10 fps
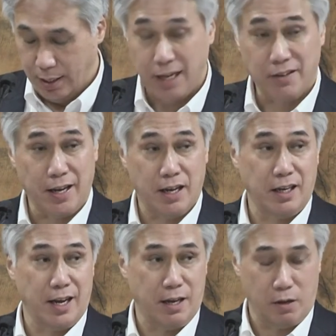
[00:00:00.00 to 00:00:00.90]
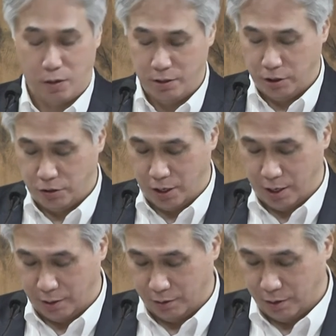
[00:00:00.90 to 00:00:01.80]
And I now
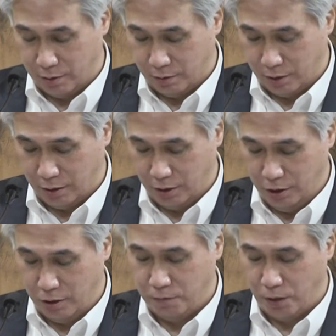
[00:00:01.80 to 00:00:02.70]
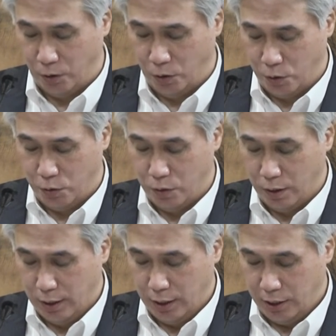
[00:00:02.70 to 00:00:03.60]
understand that EFLU
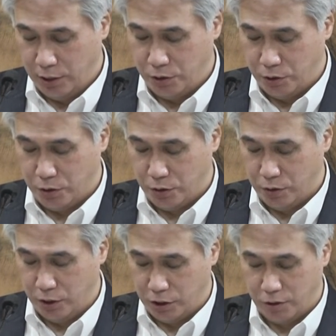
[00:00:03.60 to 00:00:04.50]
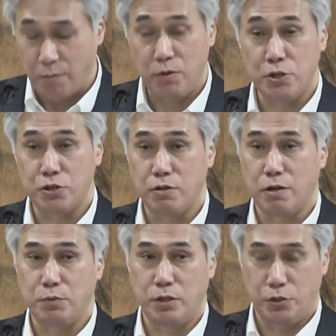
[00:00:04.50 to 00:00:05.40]
is establishing a
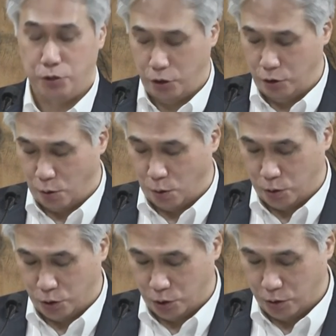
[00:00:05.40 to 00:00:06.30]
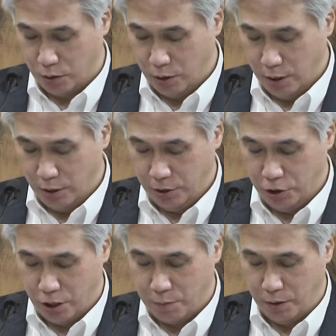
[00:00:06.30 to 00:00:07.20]
PhD course in
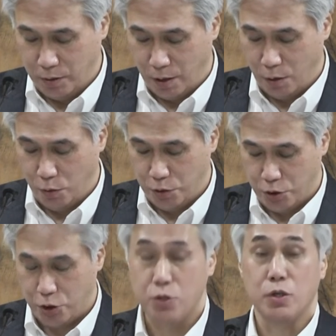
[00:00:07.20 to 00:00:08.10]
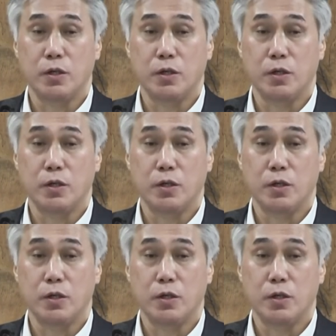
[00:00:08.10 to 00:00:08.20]
Japanese language,